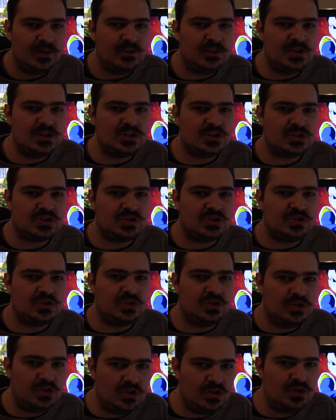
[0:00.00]
this
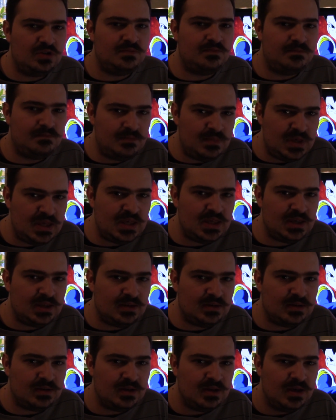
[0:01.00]
could
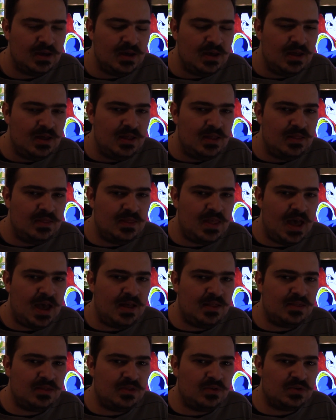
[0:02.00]
mean
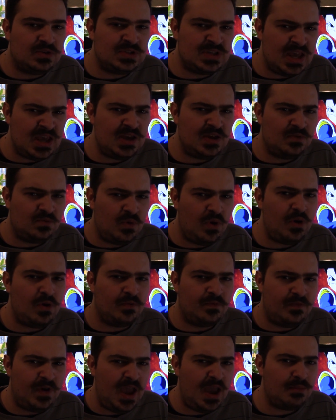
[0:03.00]
that the Saiyan royal
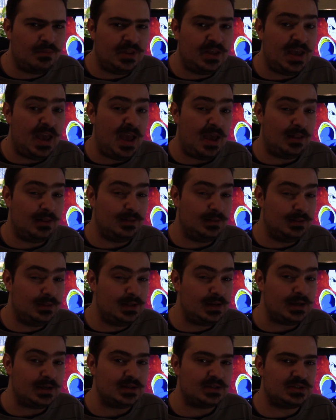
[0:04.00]
family, at
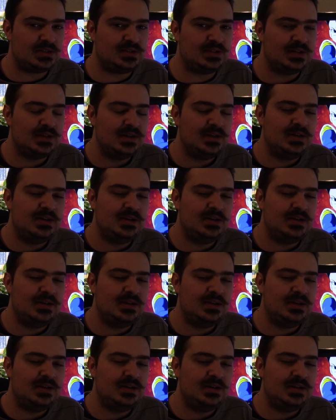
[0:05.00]
least,